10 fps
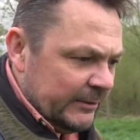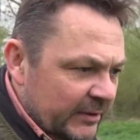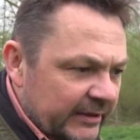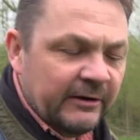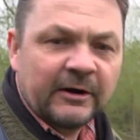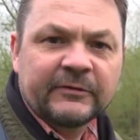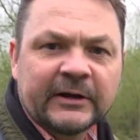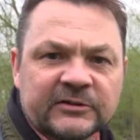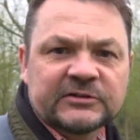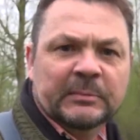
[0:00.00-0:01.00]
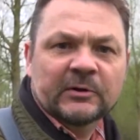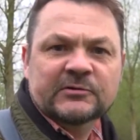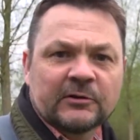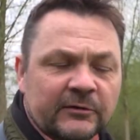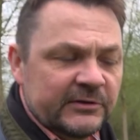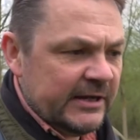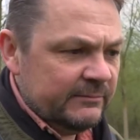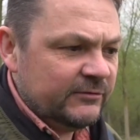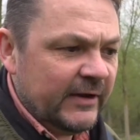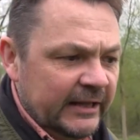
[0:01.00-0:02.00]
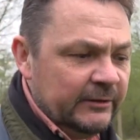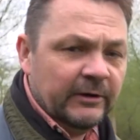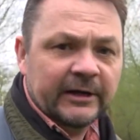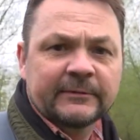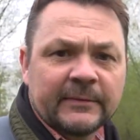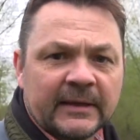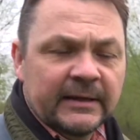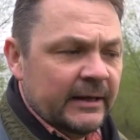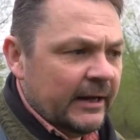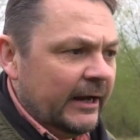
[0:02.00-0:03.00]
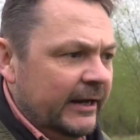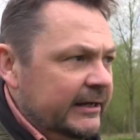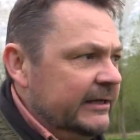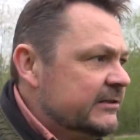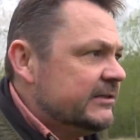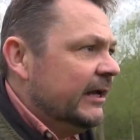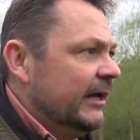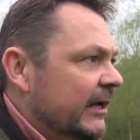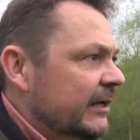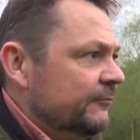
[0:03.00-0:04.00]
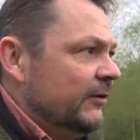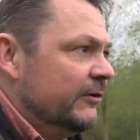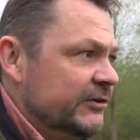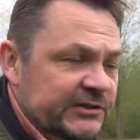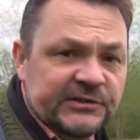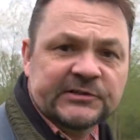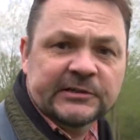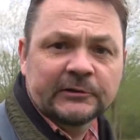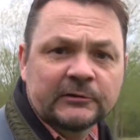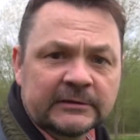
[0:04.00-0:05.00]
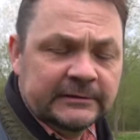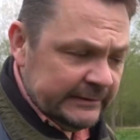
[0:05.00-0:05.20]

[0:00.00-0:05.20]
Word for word: But there are various spots along the Thames Valley where uh, it, uh, it flourishes still.